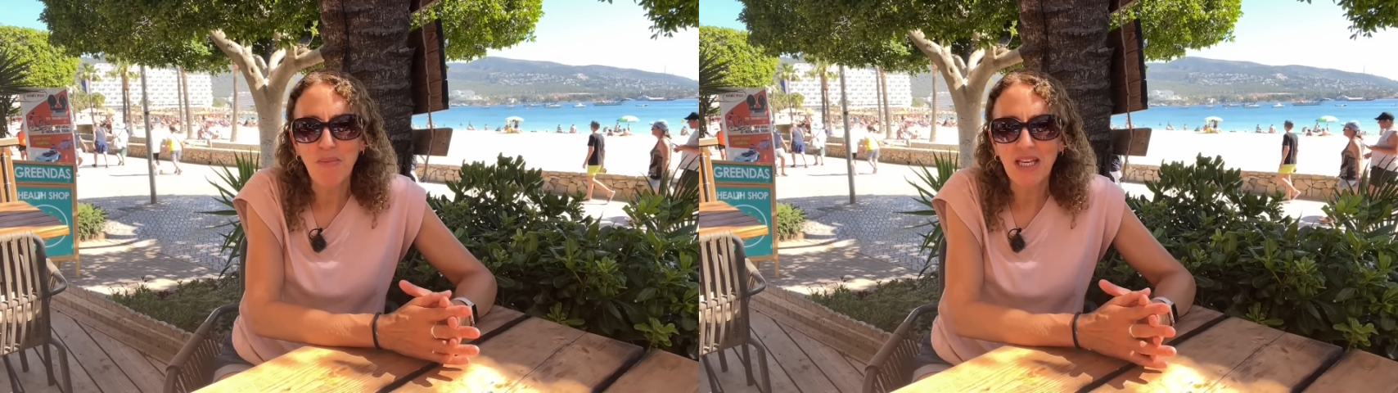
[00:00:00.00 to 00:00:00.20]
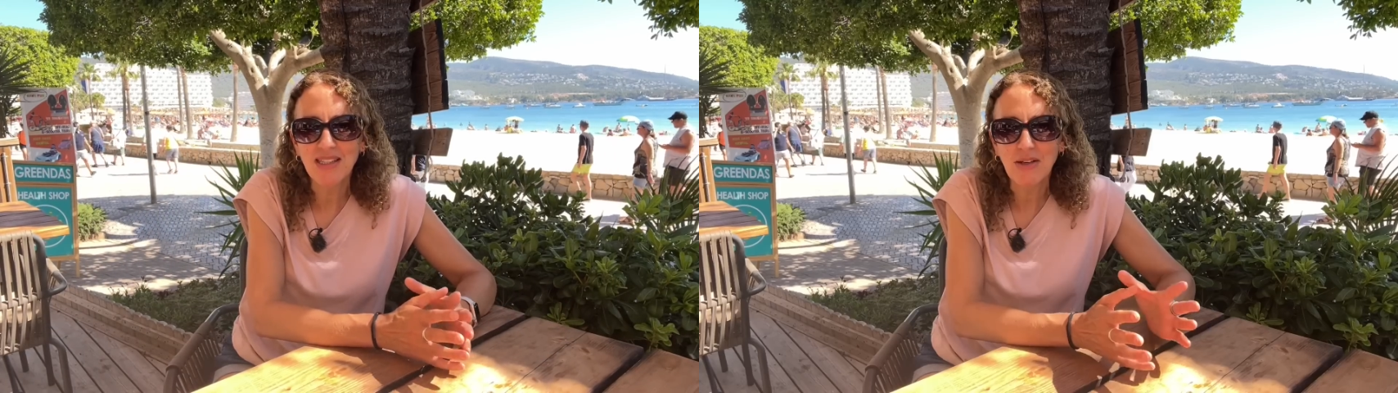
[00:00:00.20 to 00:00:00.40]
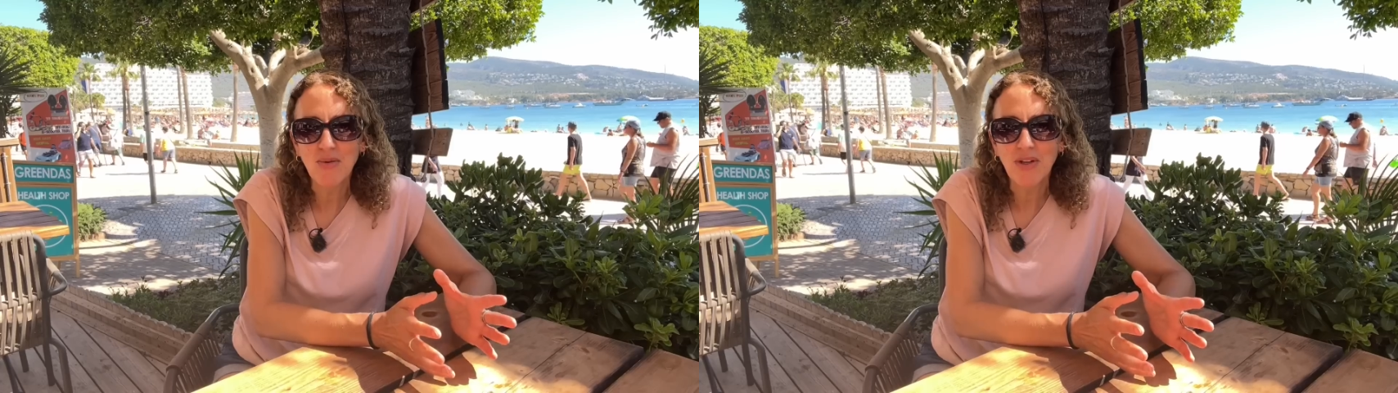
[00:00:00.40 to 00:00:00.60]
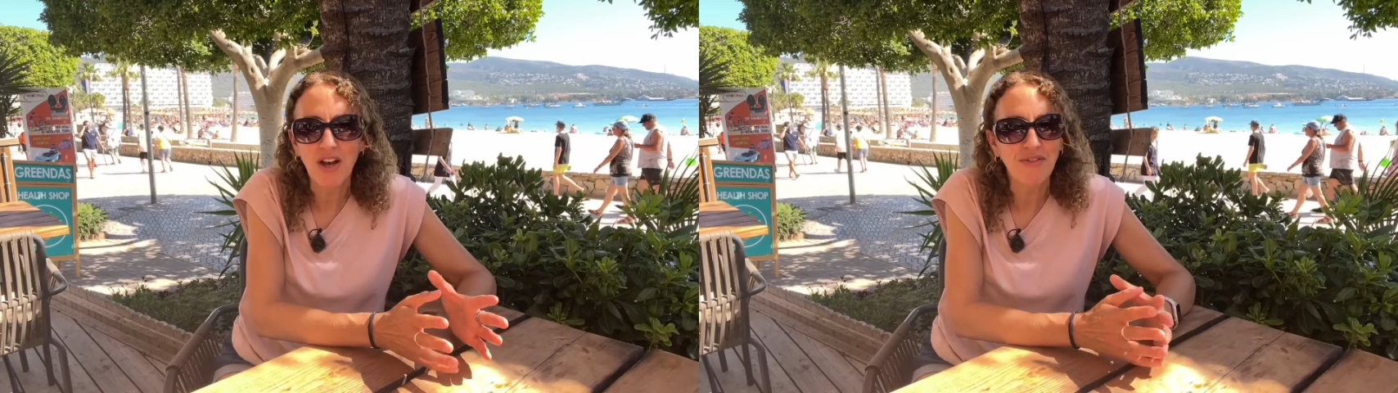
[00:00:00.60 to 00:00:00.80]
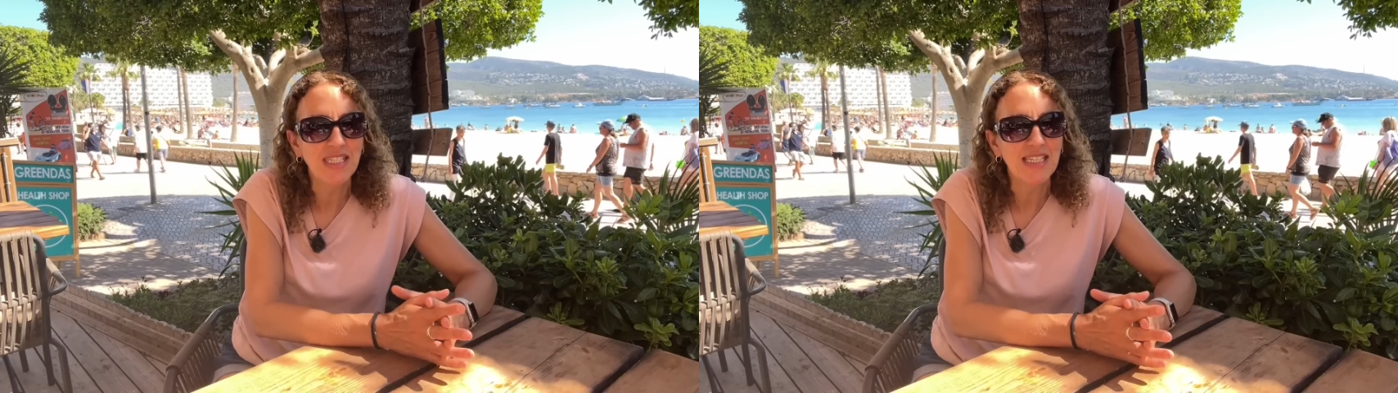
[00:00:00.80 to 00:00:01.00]
because they're all
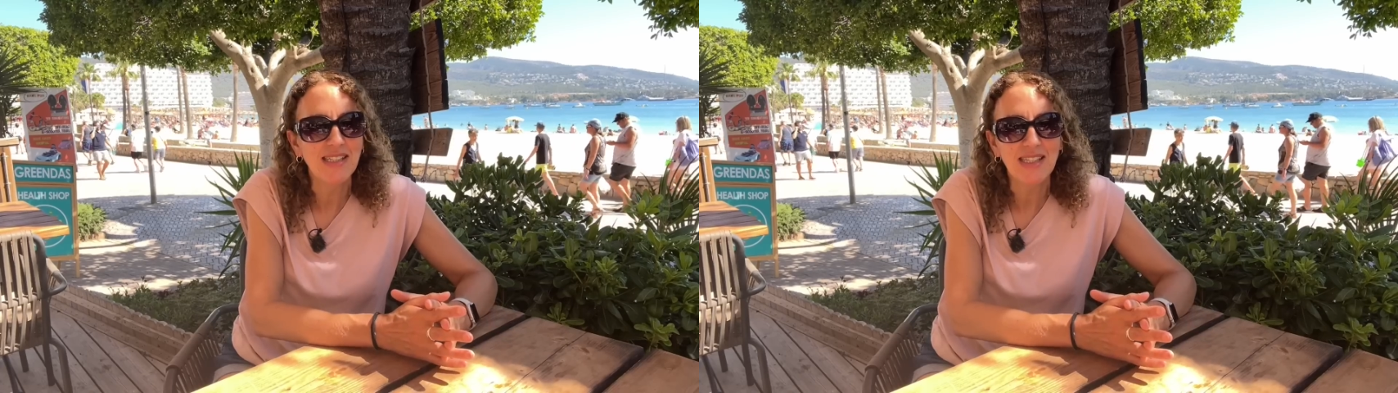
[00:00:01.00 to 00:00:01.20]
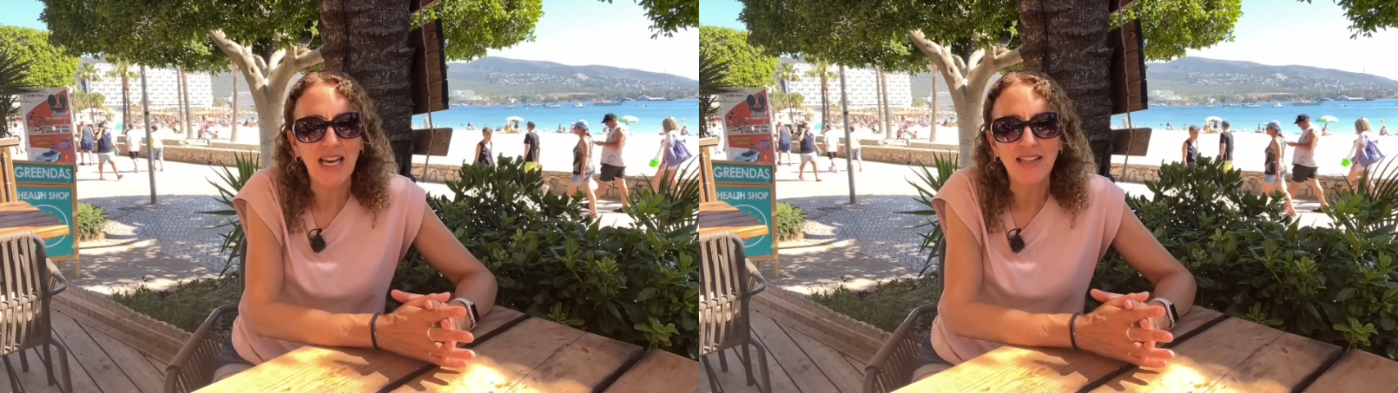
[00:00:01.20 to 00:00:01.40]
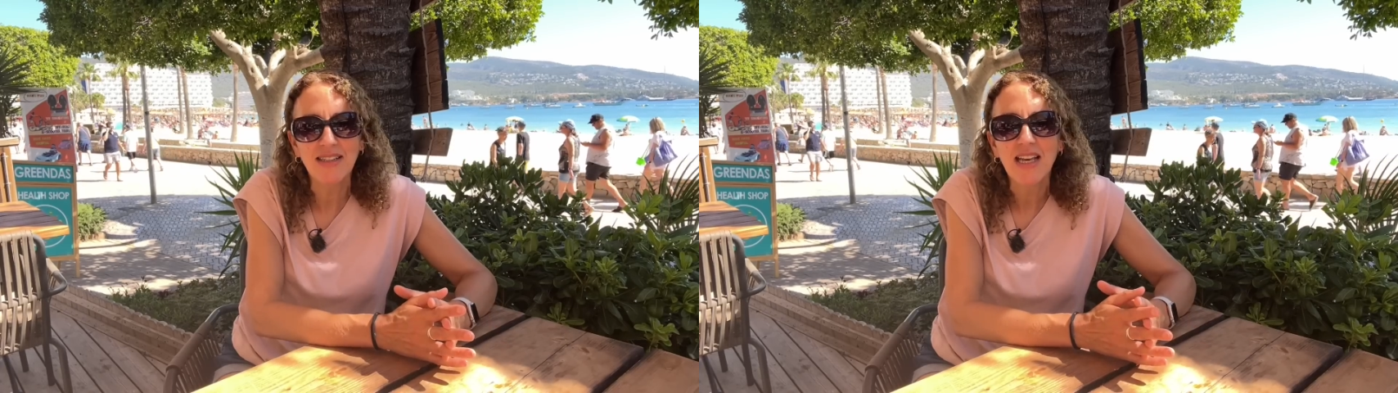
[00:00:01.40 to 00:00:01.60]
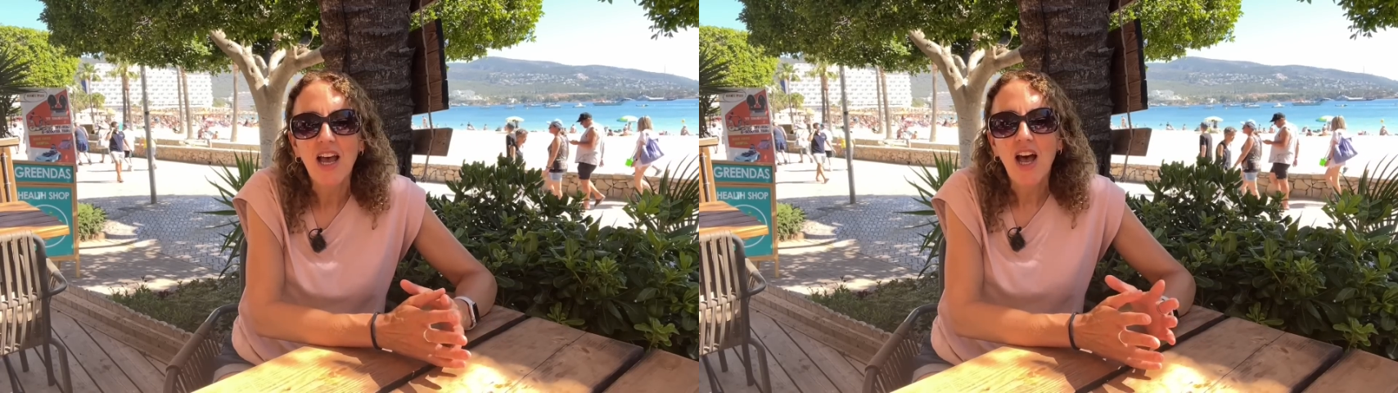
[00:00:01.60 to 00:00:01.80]
covered in sand.